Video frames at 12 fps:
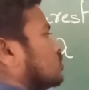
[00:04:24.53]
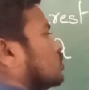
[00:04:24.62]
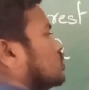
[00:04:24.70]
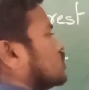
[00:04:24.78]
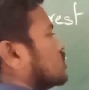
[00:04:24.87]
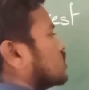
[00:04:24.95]

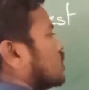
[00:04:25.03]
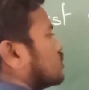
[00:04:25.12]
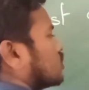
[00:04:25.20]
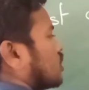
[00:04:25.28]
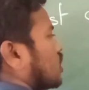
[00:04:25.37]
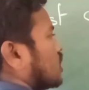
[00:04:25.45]
So this is
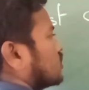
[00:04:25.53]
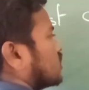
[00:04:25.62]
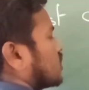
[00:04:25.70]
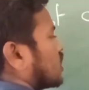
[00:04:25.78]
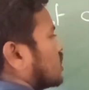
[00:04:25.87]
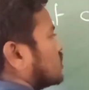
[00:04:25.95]
also called
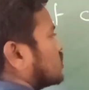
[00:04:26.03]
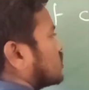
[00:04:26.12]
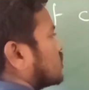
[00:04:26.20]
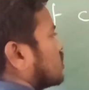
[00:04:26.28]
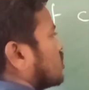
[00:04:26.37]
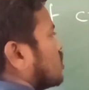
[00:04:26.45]
as a crust.
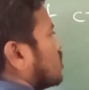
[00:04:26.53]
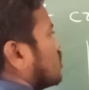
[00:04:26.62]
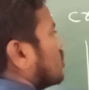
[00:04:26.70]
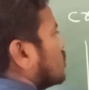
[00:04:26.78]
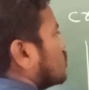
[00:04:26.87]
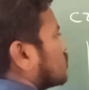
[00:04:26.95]

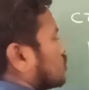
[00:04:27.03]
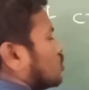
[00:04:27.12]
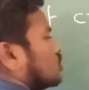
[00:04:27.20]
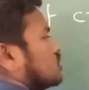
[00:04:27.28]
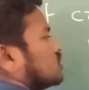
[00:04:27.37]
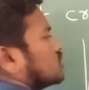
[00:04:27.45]

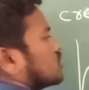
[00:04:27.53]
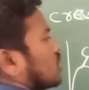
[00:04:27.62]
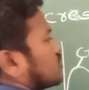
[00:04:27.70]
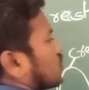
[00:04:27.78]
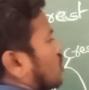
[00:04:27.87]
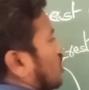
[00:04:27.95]
So this is
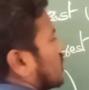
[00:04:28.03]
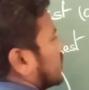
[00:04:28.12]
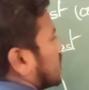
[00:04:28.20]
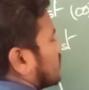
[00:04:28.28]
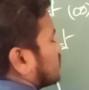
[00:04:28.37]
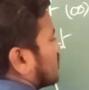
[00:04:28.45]
also called
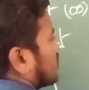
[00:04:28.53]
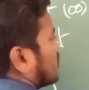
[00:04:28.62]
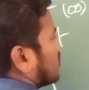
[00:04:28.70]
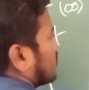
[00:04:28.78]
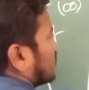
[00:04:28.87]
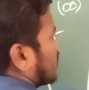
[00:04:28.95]
it as
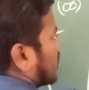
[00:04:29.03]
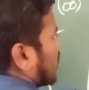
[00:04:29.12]
a